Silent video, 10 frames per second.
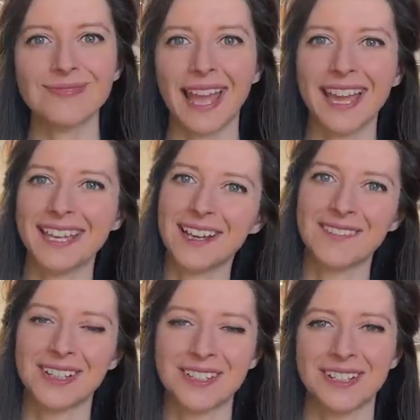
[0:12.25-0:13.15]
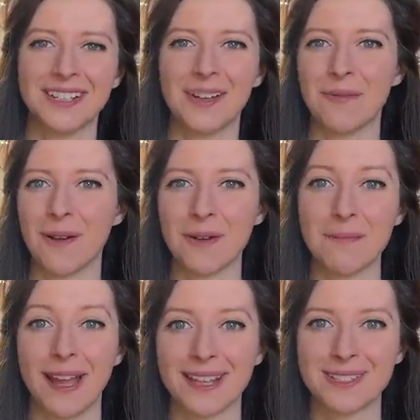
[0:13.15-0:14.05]
Hey, I'm Katrina. Welcome
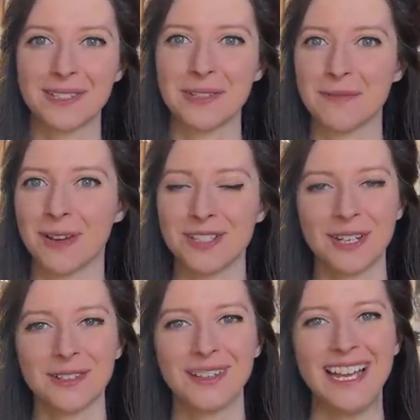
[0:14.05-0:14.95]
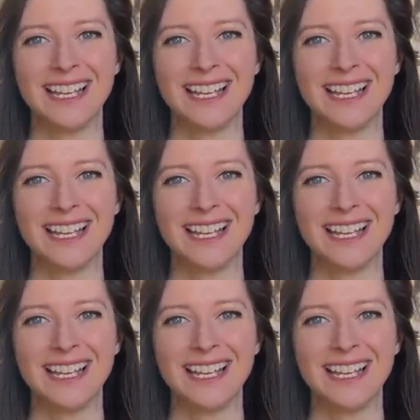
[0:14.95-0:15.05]
back to my channel.